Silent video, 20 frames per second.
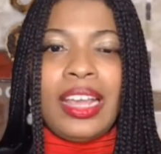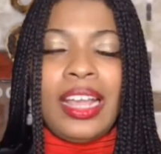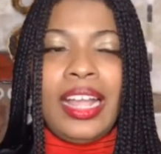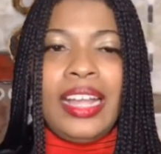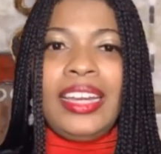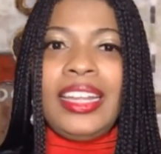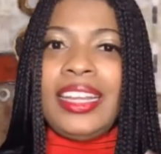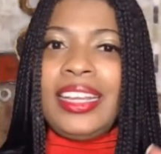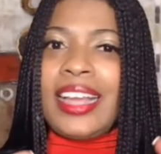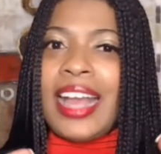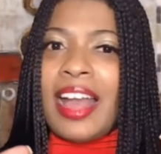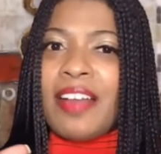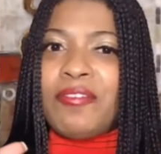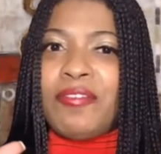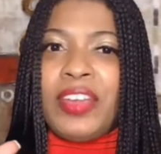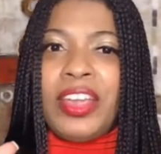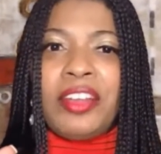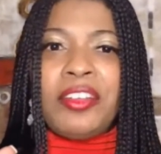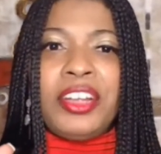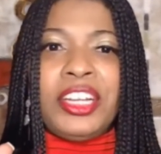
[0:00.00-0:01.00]
and it got
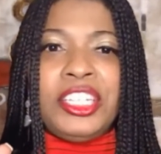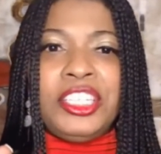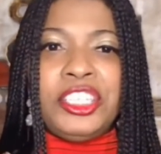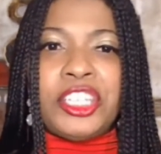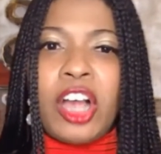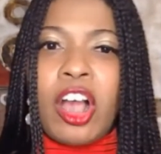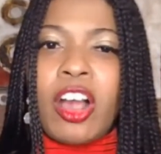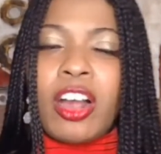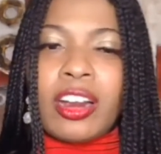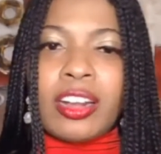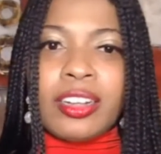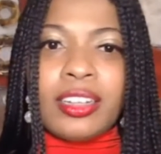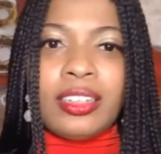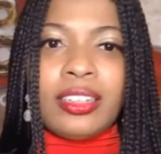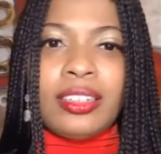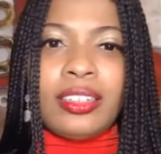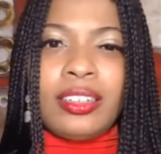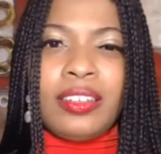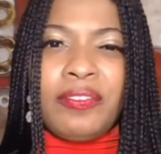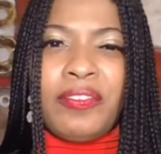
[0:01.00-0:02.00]
very dark,
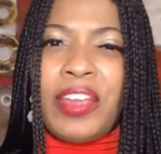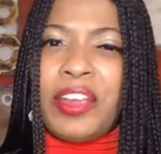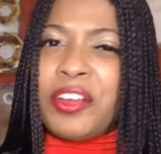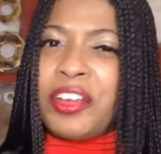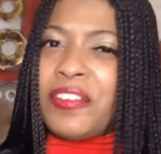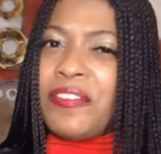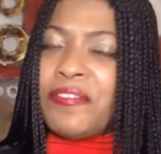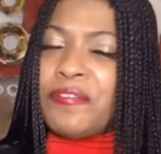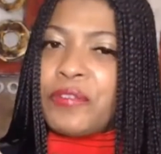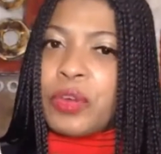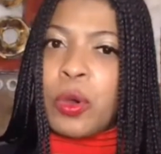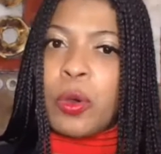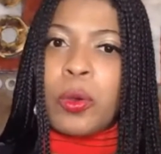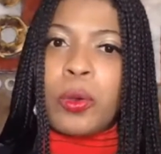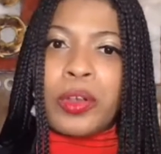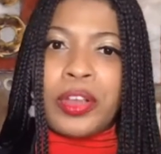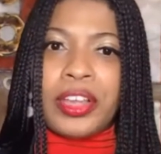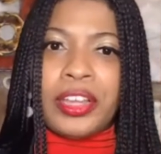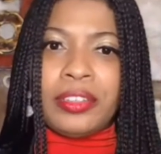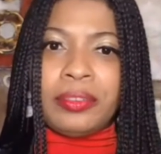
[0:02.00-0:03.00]
very
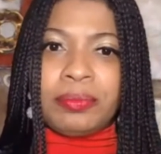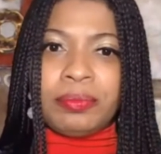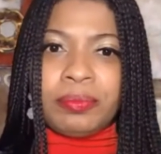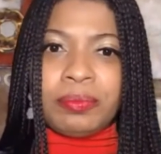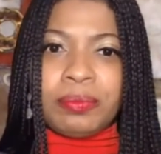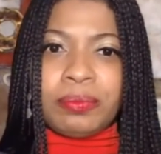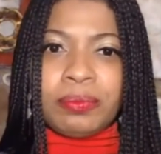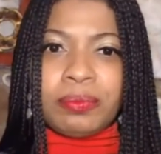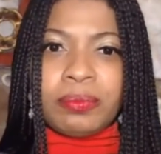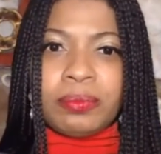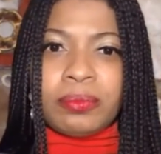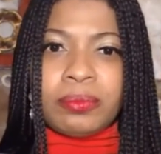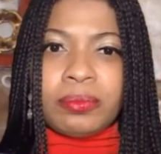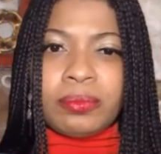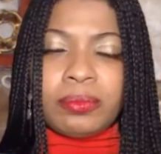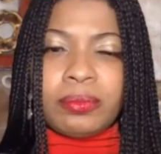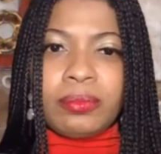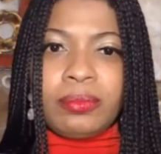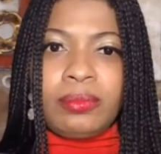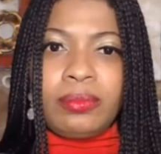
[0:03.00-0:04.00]
foreign.
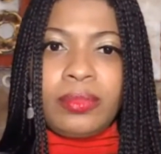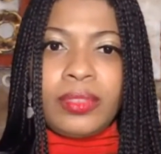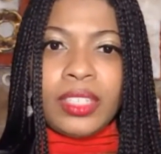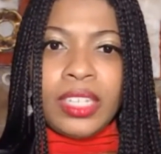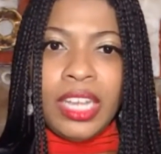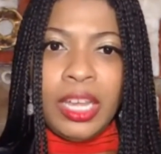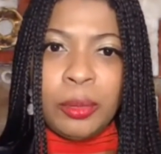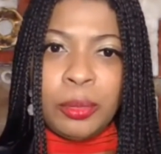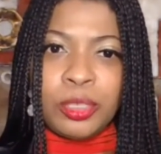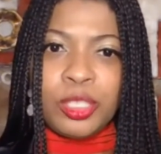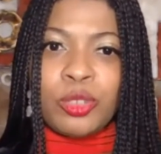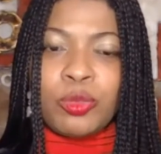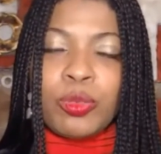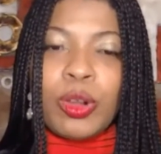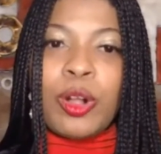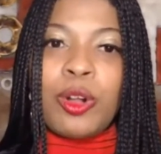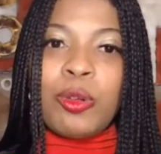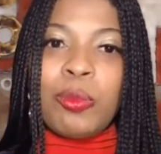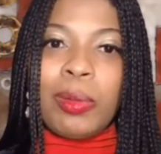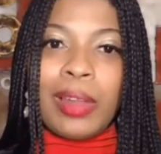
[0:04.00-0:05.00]
It was a
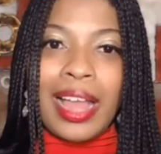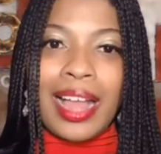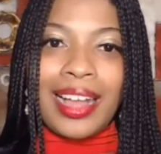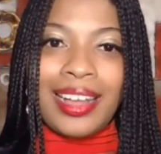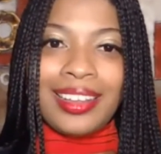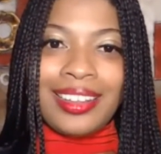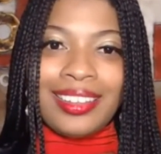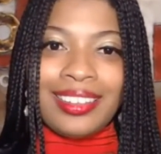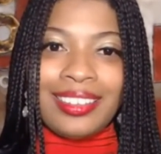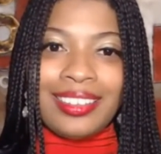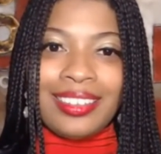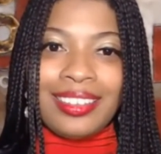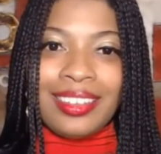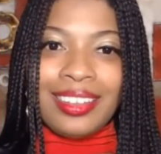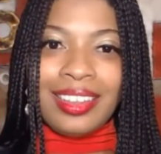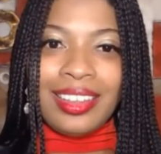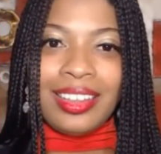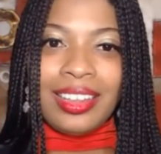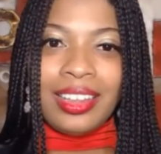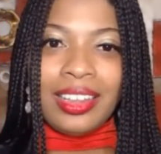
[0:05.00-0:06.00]
roadblock.
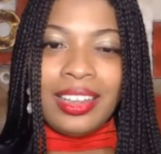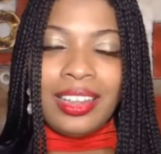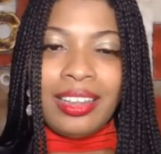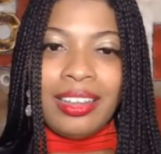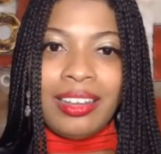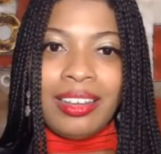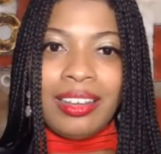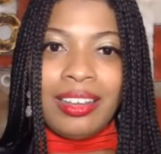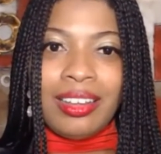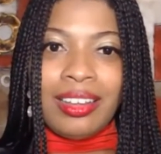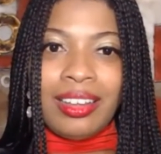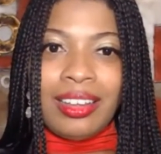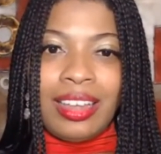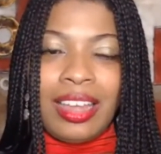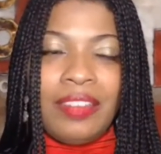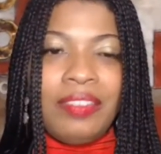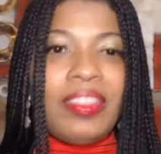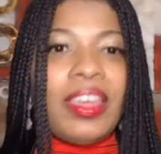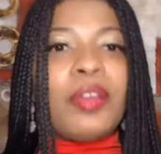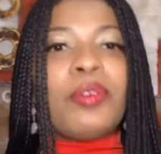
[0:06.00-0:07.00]

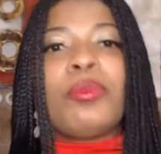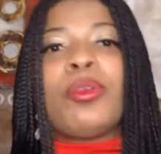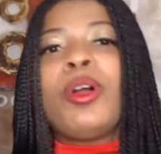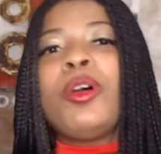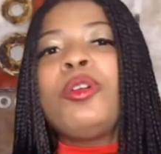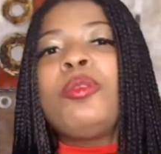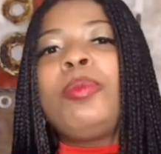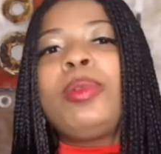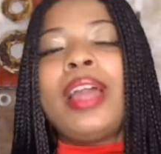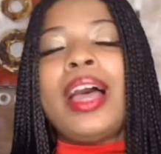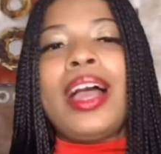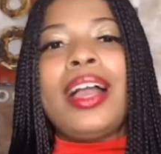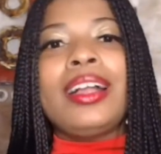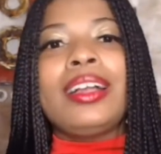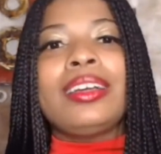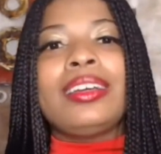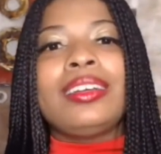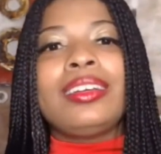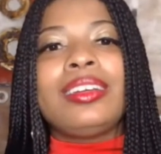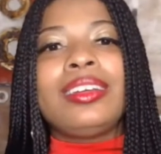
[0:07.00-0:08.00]
And that roadblock
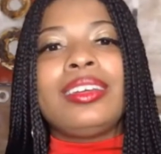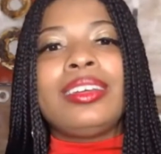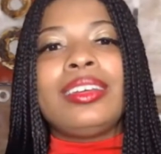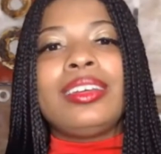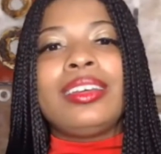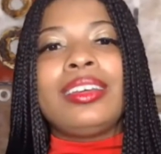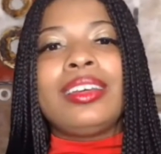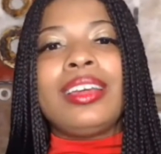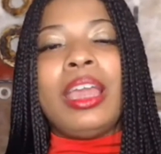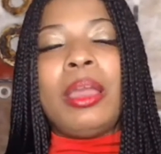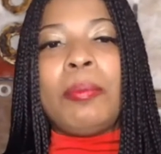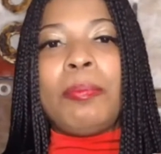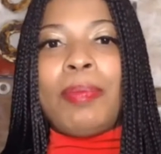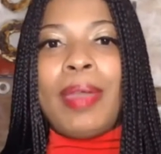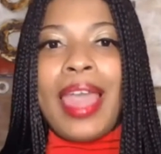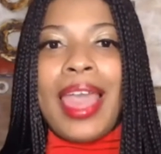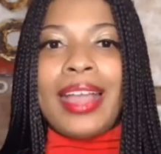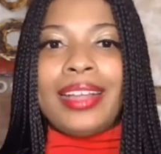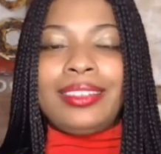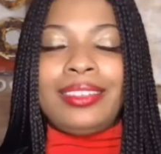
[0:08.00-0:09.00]

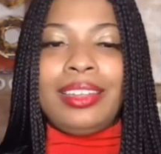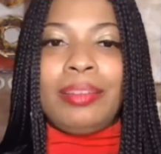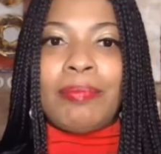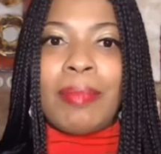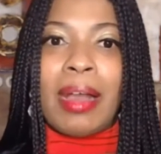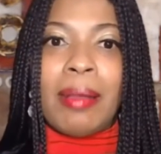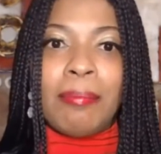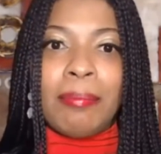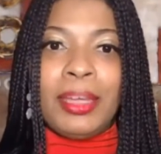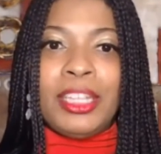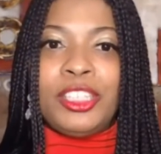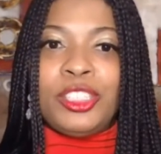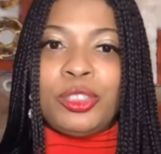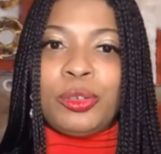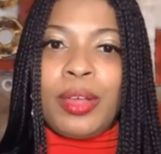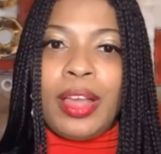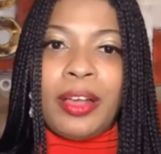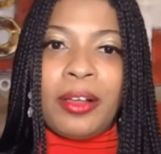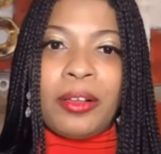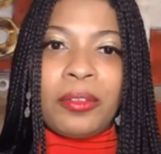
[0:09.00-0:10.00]
impacted my
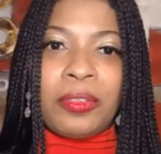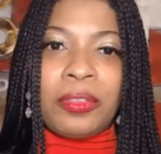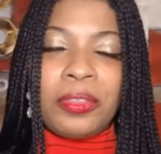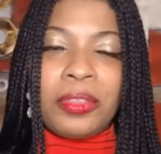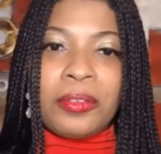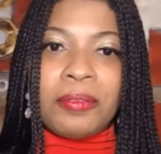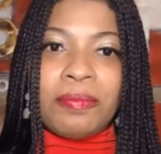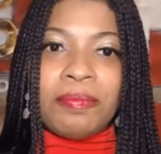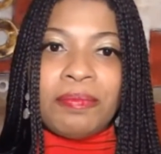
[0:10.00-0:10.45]
mental health.